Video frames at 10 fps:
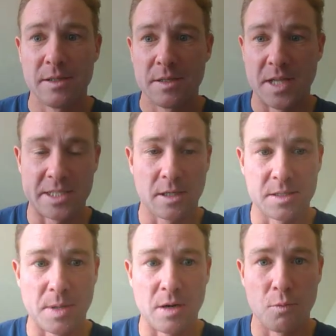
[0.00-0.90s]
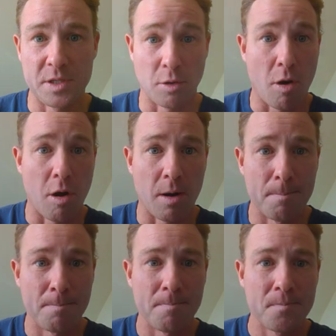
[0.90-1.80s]
that I talked about with your arm
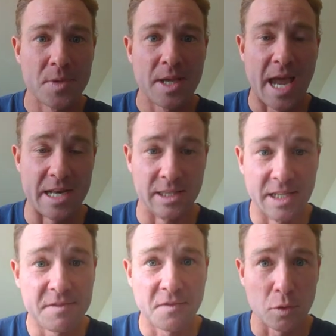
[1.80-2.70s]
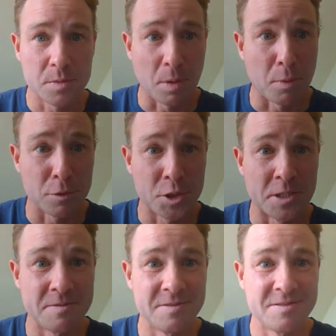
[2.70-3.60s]
and lift force propulsion?